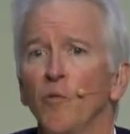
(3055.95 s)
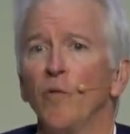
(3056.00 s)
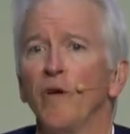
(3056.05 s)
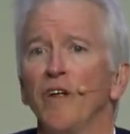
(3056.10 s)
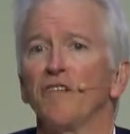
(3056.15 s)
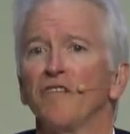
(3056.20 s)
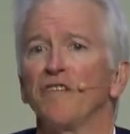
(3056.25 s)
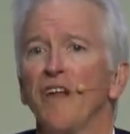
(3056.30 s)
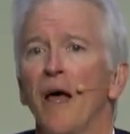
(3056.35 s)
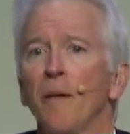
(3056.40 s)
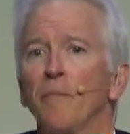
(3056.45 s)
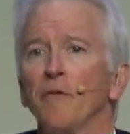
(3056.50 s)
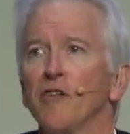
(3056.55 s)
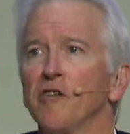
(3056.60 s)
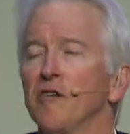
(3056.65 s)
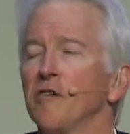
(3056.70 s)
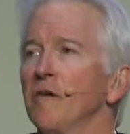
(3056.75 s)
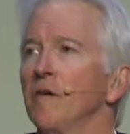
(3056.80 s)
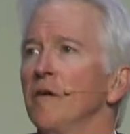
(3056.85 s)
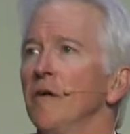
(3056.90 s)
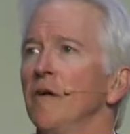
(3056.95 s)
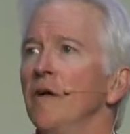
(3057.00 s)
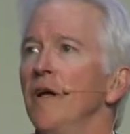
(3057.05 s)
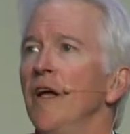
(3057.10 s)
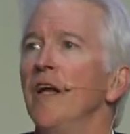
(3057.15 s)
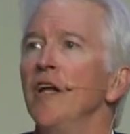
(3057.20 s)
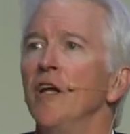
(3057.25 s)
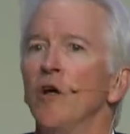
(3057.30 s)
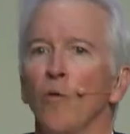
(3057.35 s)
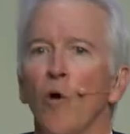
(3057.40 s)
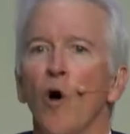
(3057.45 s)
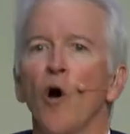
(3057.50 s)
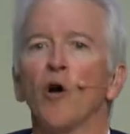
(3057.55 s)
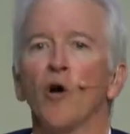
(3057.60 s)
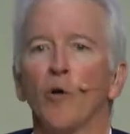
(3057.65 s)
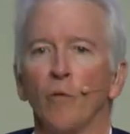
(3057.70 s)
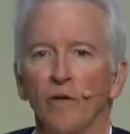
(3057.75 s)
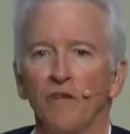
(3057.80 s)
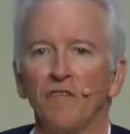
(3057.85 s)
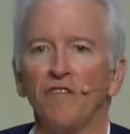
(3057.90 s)
reestablish in Iraq
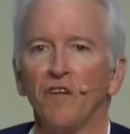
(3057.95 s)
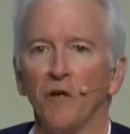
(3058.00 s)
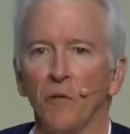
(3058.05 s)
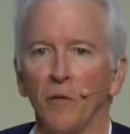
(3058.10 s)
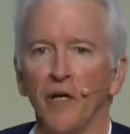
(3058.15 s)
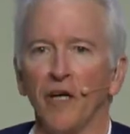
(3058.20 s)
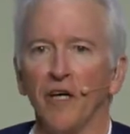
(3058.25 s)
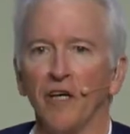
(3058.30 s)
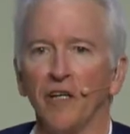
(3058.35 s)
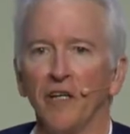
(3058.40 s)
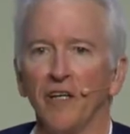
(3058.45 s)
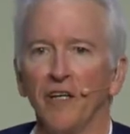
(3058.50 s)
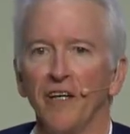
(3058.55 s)
or in Syria